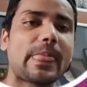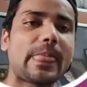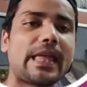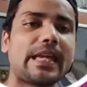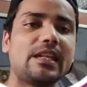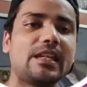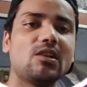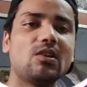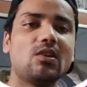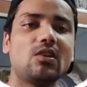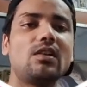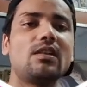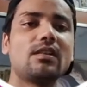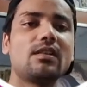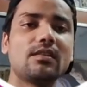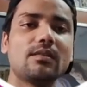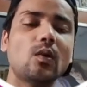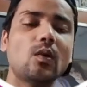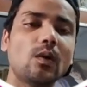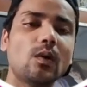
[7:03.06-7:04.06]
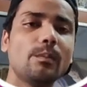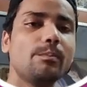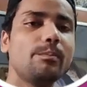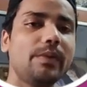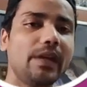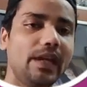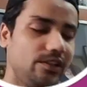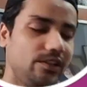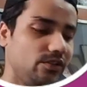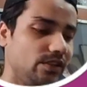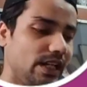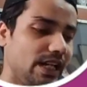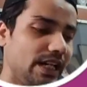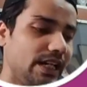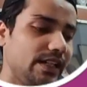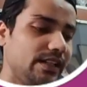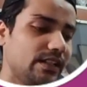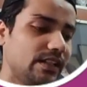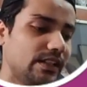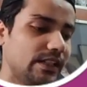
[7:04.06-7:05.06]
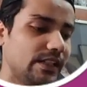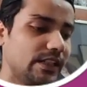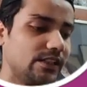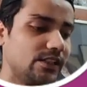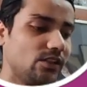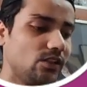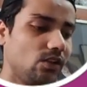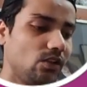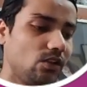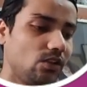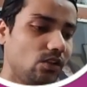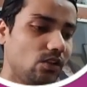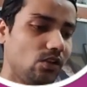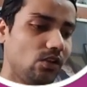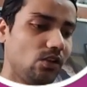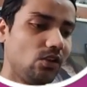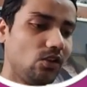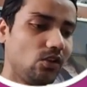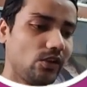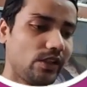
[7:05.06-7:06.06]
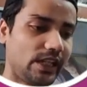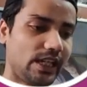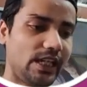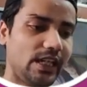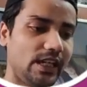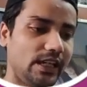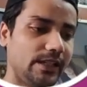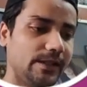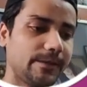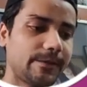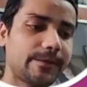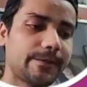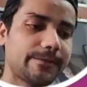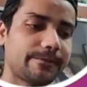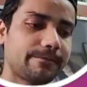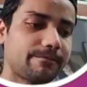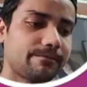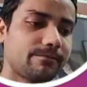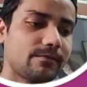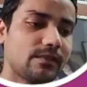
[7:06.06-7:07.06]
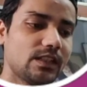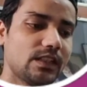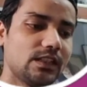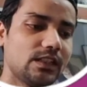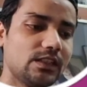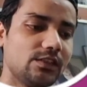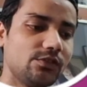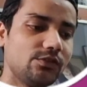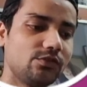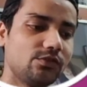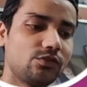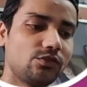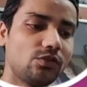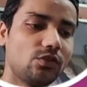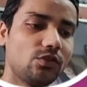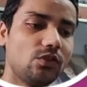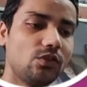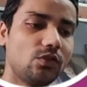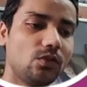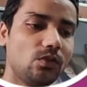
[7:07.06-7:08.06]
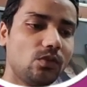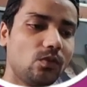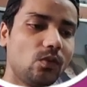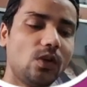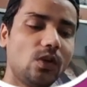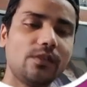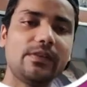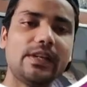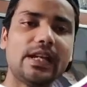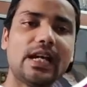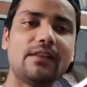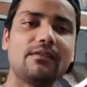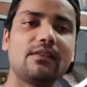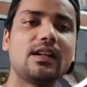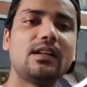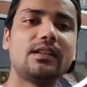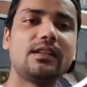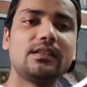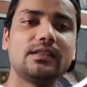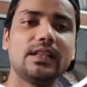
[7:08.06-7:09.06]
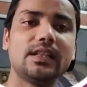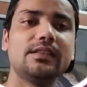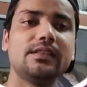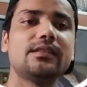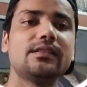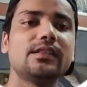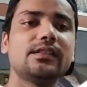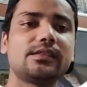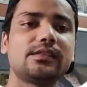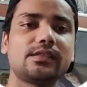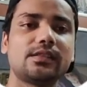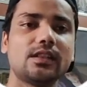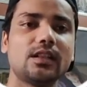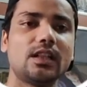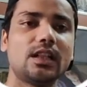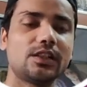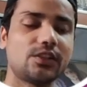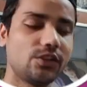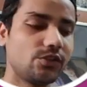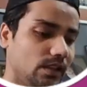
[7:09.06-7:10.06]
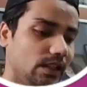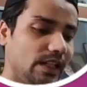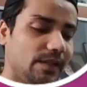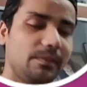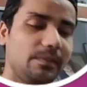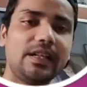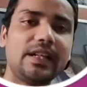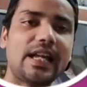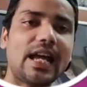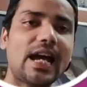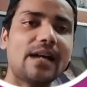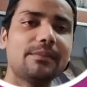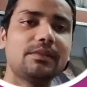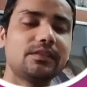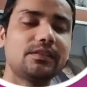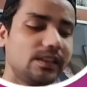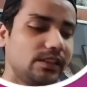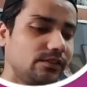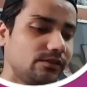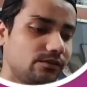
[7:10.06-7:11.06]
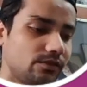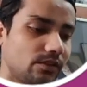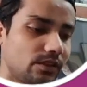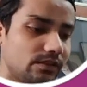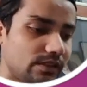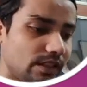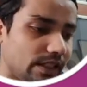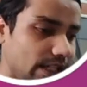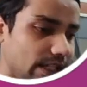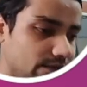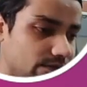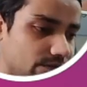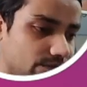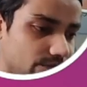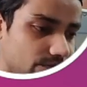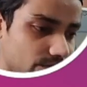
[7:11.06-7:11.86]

your home page, right? Okay. So what we have learned in this tutorial, let me recap the things once again